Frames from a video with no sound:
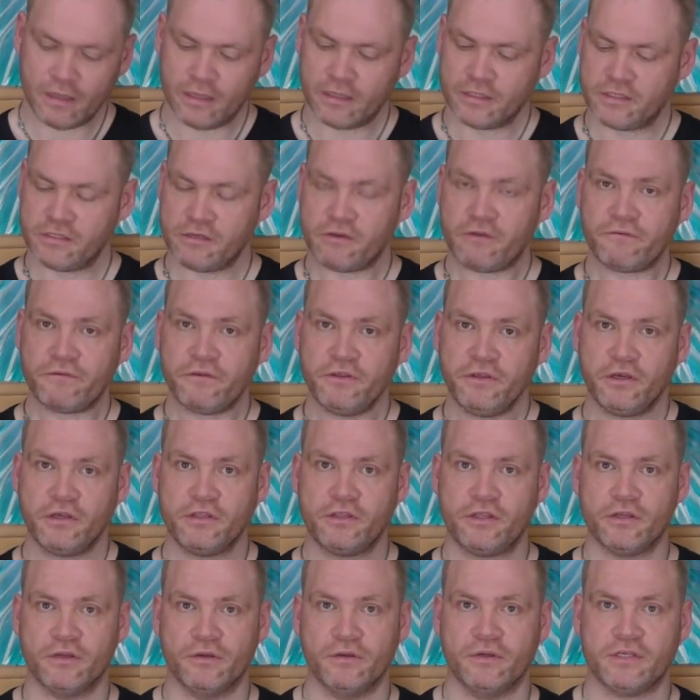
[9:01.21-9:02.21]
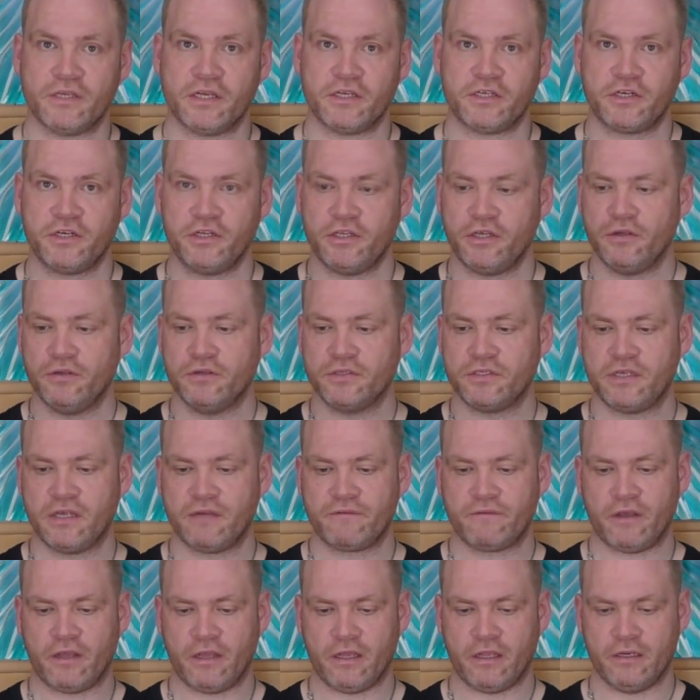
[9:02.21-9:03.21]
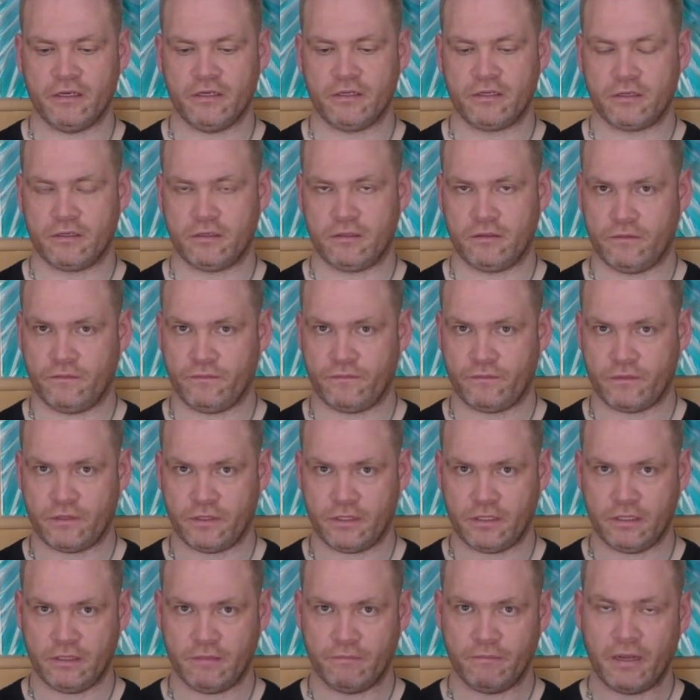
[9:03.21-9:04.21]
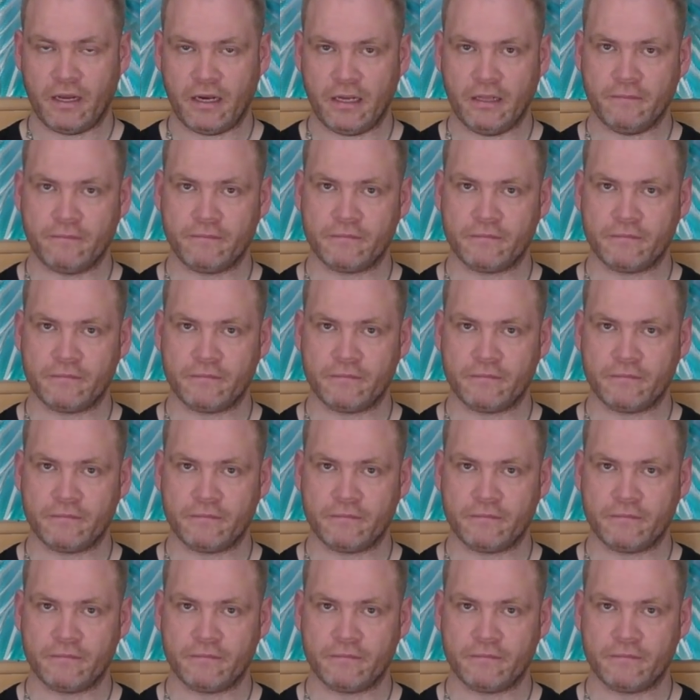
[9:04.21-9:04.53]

The other thing you could do is actually use the other end of the mallet,